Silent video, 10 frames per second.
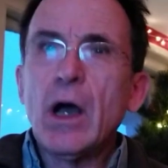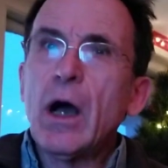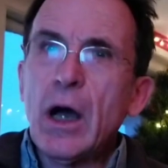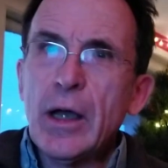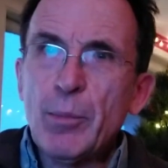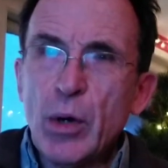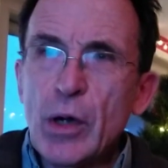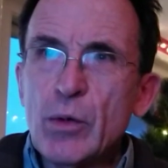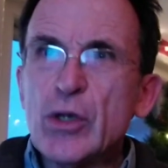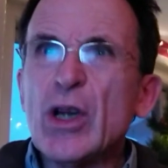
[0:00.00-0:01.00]
I
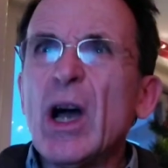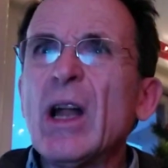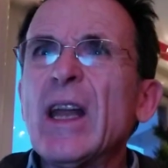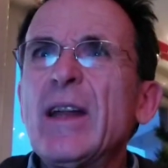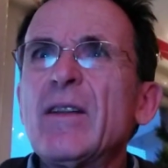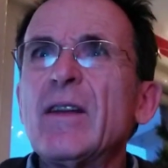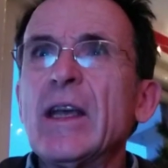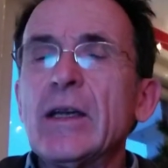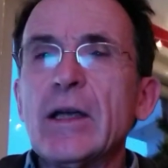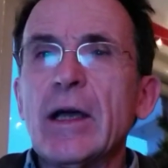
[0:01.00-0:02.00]
approach our
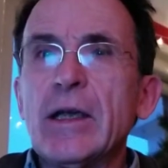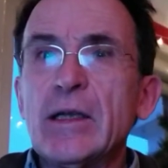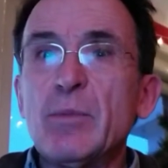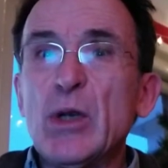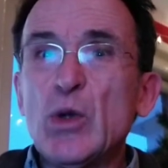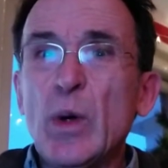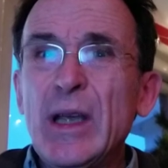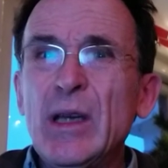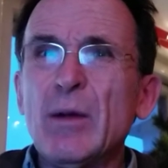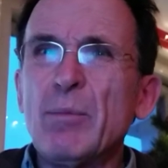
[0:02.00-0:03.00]
lengthening days
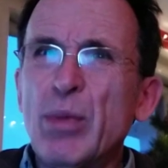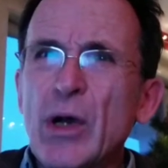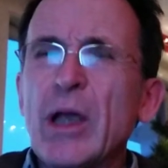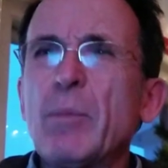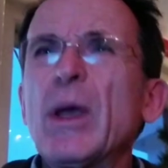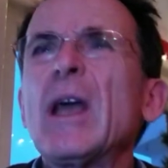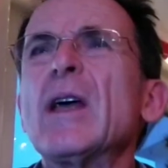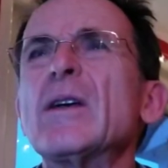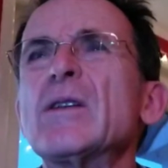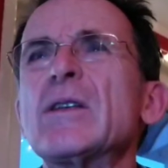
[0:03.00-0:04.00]
between brick
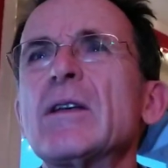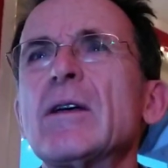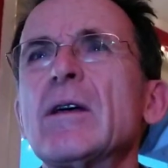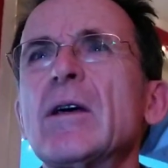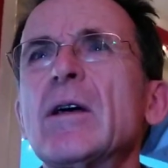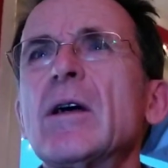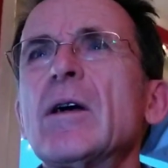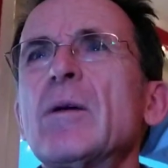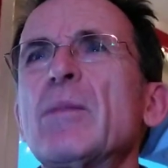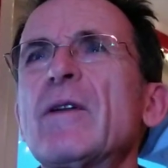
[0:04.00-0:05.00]
piers,
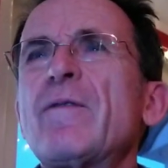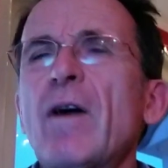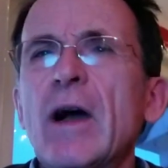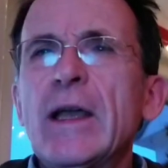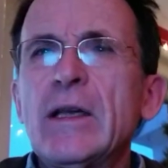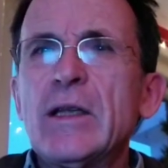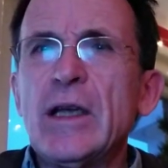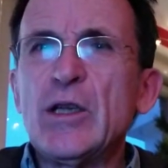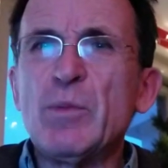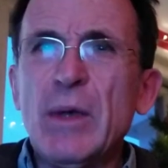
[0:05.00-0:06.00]
but find
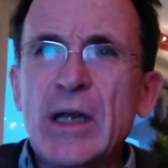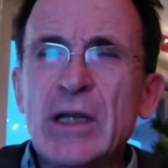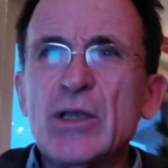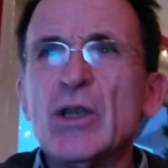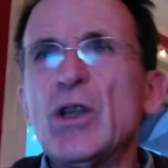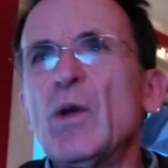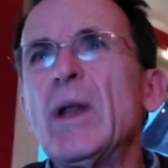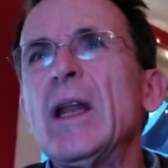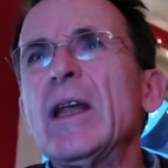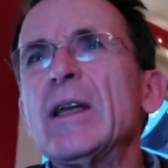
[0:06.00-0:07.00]
each minute
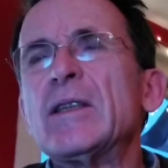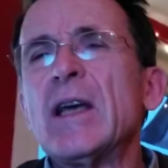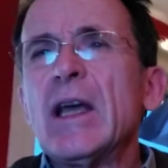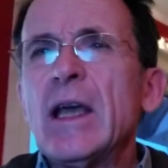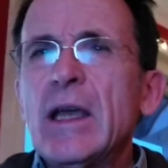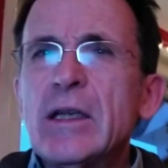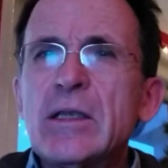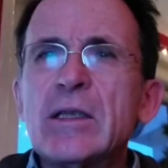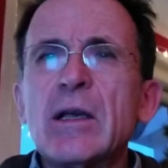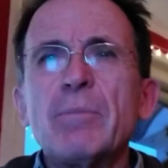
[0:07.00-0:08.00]
newly lit
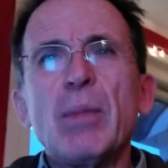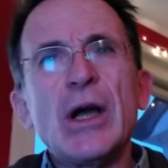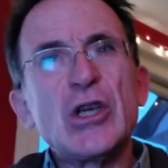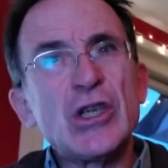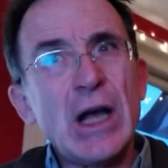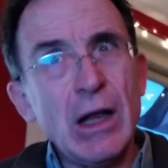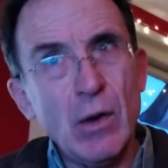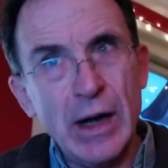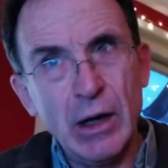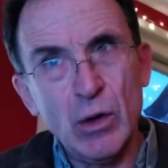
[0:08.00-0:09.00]
is, by shallow
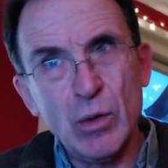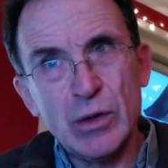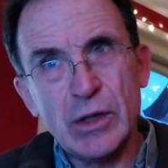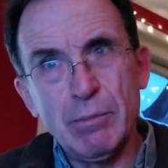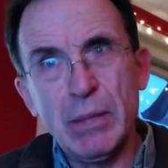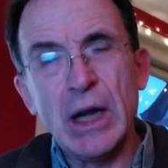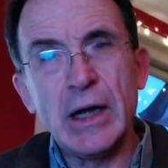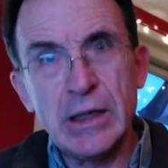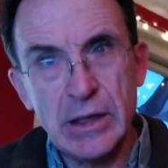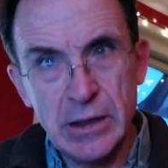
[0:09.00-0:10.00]
angles,
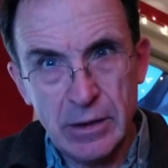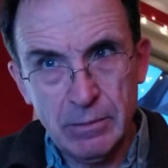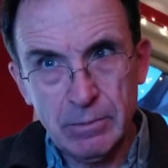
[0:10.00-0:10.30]
blinded.